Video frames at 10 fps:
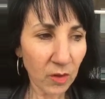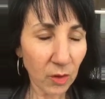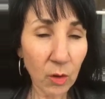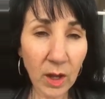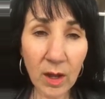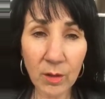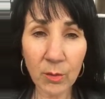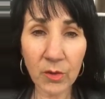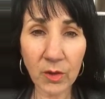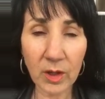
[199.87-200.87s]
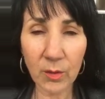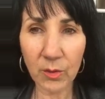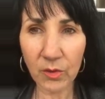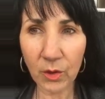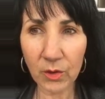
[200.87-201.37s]
So yeah, it
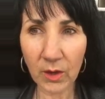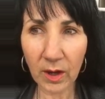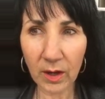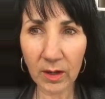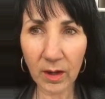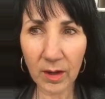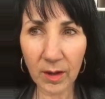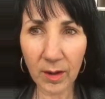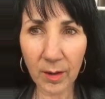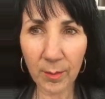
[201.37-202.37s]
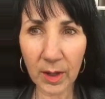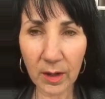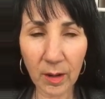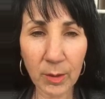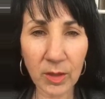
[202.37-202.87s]
was a good day,
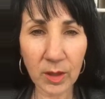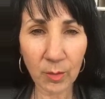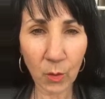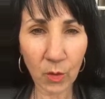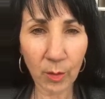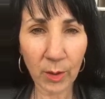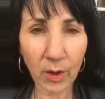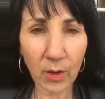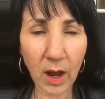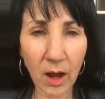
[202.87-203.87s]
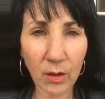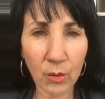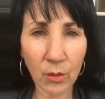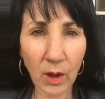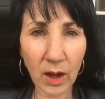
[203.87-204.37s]
and I'll be thinking more about how
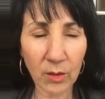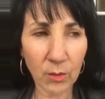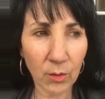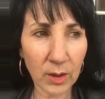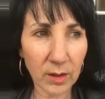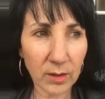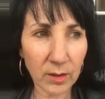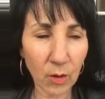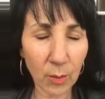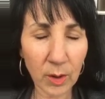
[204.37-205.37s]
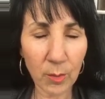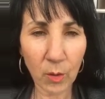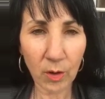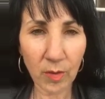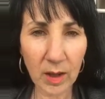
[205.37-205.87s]
to incorporate
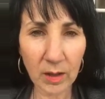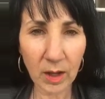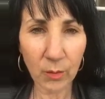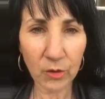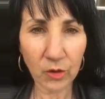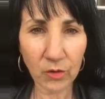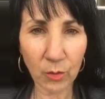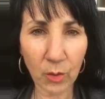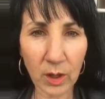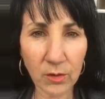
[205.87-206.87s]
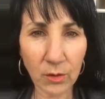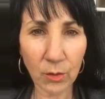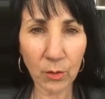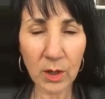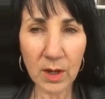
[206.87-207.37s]
more of that language into what I
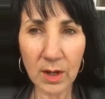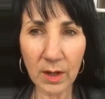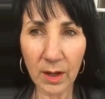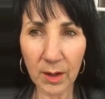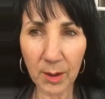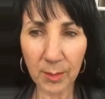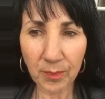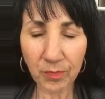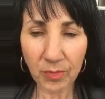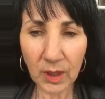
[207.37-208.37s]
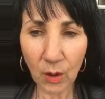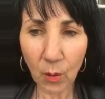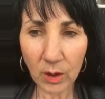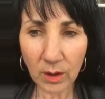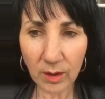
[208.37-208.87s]
do.
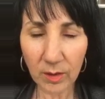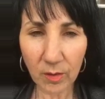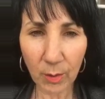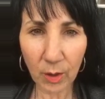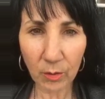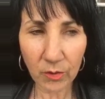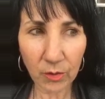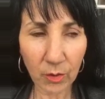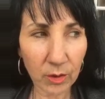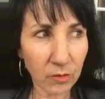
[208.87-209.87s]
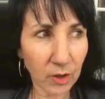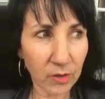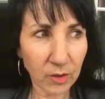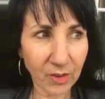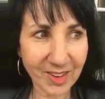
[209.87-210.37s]
One of the things about restorative
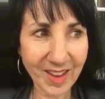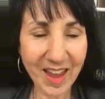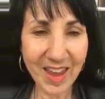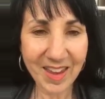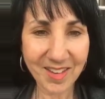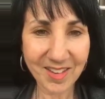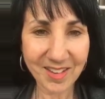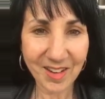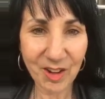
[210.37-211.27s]
justice is